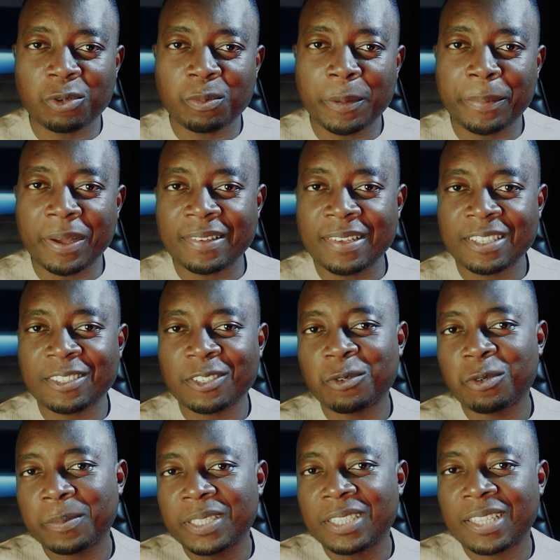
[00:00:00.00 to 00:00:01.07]
you'll be presenting
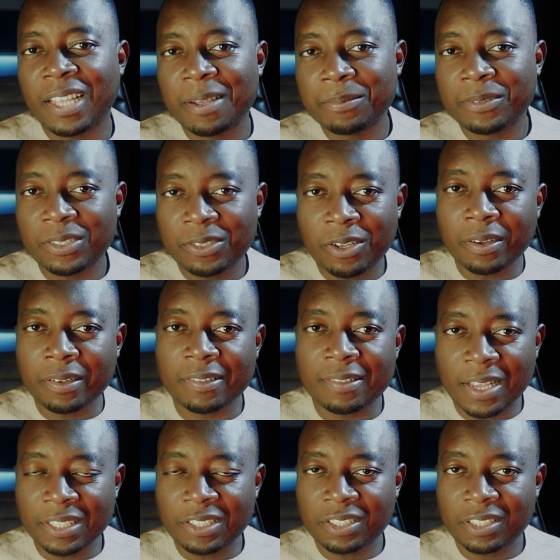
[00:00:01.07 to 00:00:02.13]
will be termed your
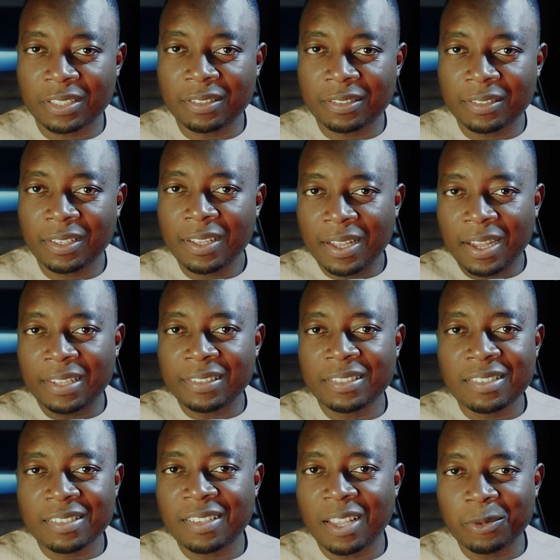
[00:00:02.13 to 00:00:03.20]
research sheets, and
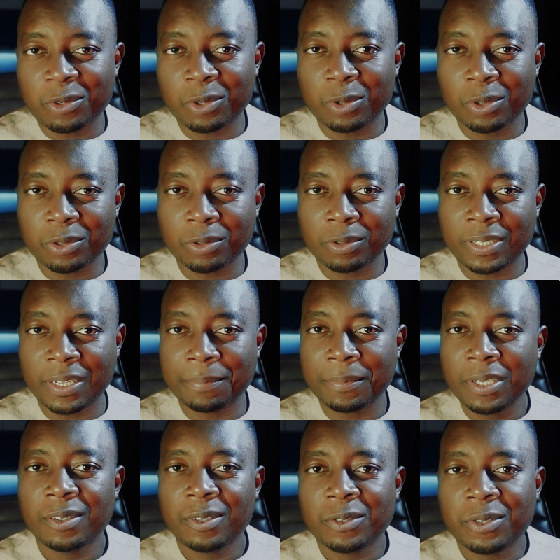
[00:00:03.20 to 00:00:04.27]
this is how to go through them.
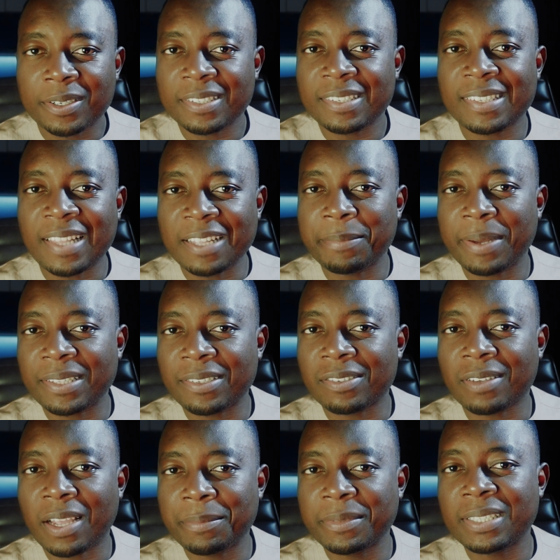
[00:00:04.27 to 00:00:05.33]
You can start by
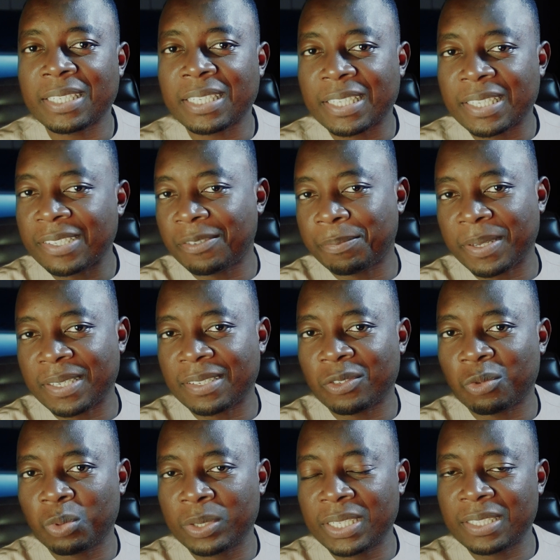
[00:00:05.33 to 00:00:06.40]
describing the key
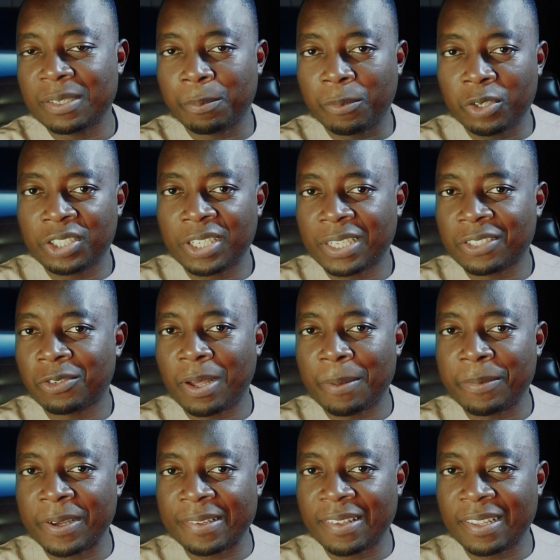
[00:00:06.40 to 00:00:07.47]
spaces within the project you are
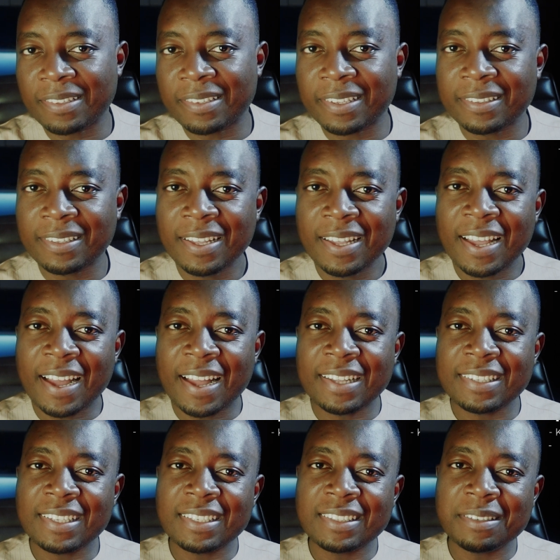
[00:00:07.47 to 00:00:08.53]
presenting
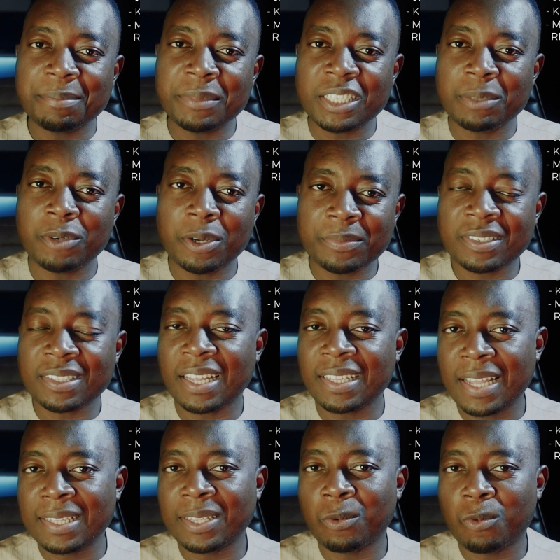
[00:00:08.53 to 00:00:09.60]
and then the minimum
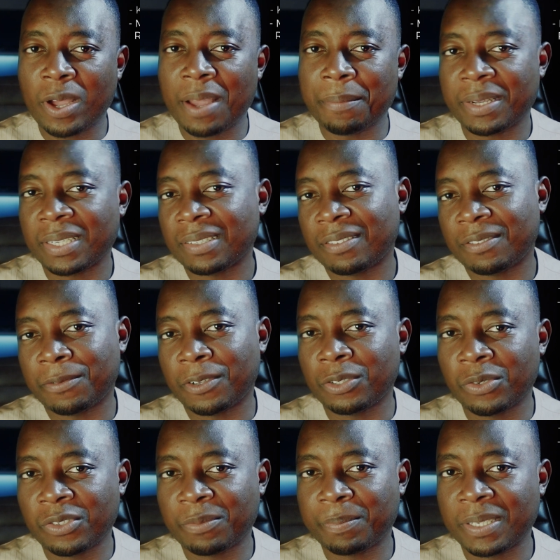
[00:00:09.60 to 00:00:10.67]
standard requirements for
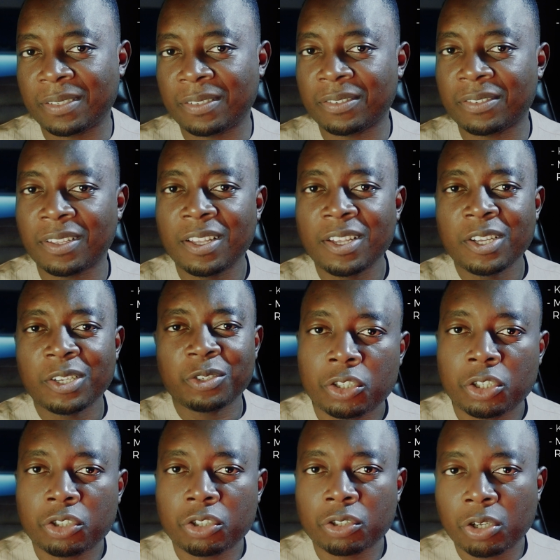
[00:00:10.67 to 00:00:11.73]
those spaces.
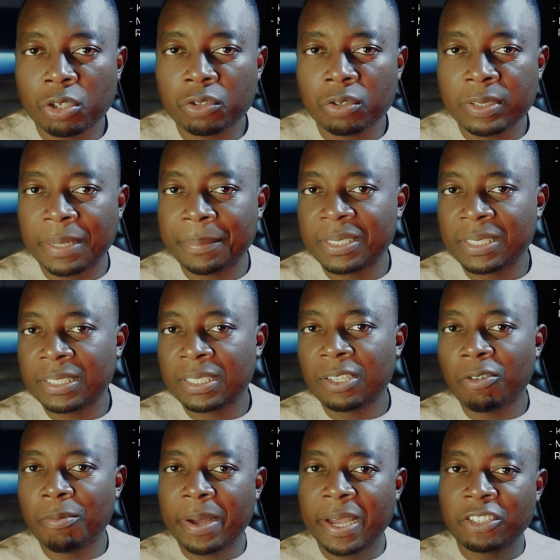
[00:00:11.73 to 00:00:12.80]
You should go through them in
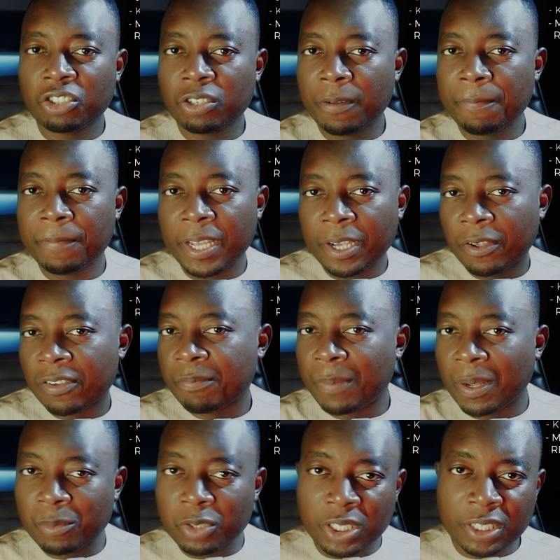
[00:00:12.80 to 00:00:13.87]
detail by showing various
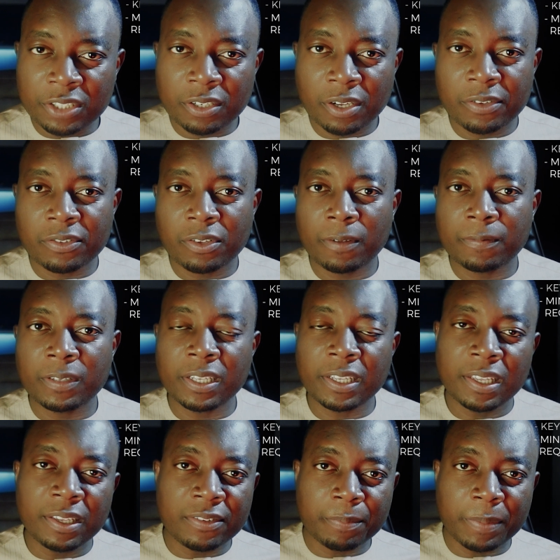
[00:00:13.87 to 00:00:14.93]
permutations of the
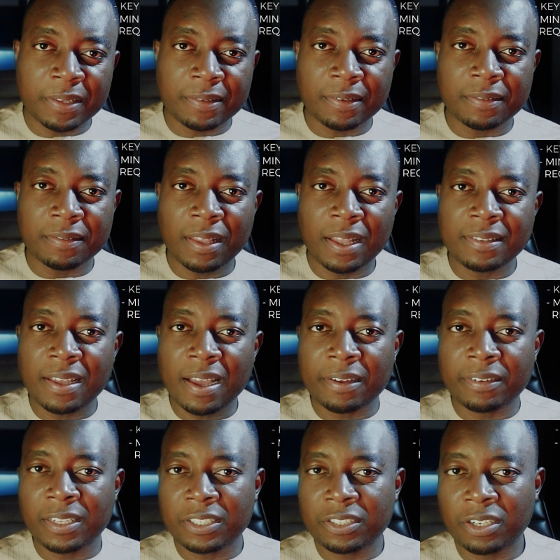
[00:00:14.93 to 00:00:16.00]
key spaces and their
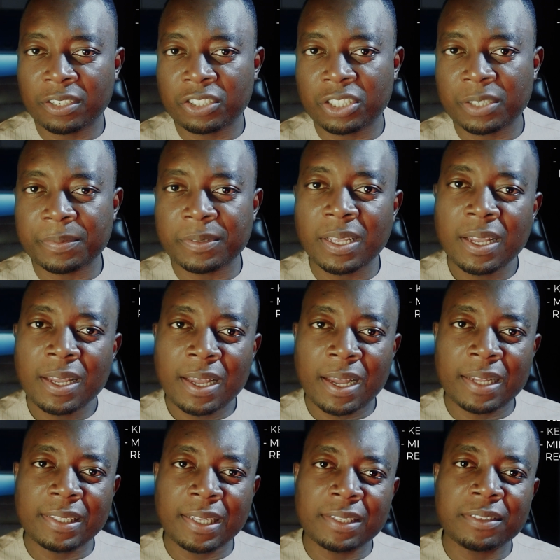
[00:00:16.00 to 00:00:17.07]
relationships,
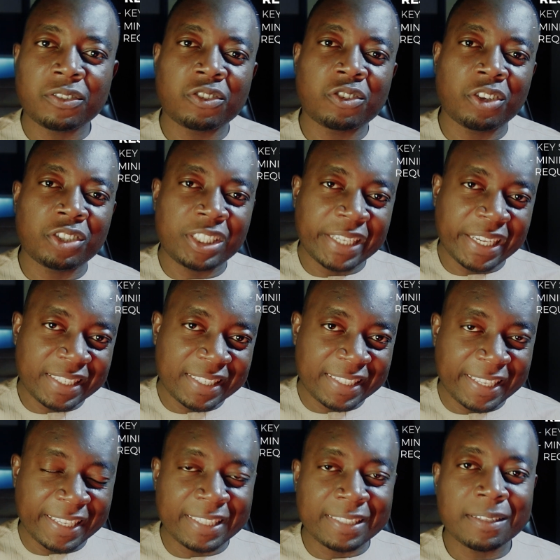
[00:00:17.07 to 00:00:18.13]
and then
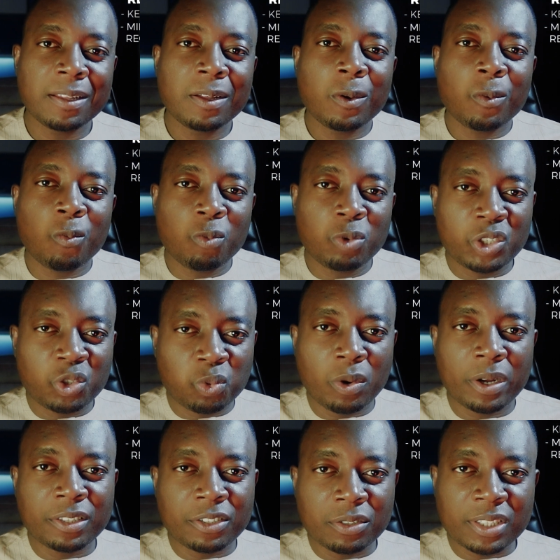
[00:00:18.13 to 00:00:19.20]
suggesting which
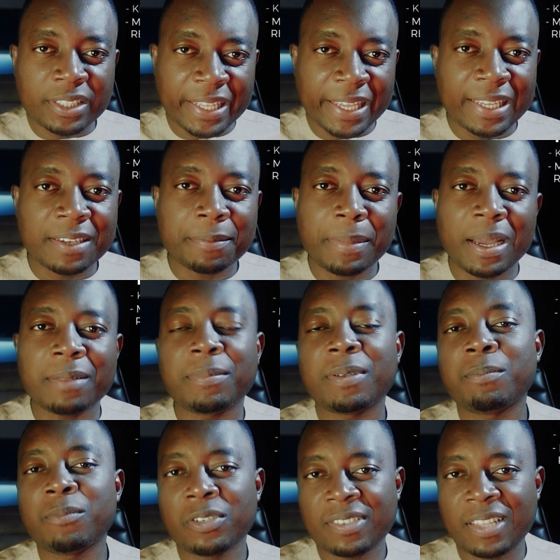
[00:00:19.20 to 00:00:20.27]
one you think might be
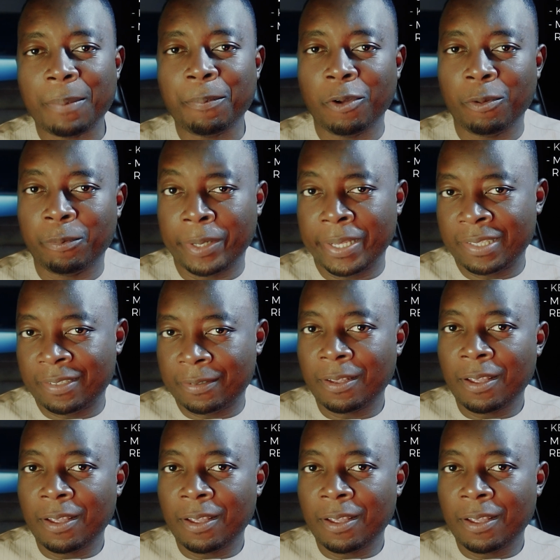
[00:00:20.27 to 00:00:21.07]
most appropriate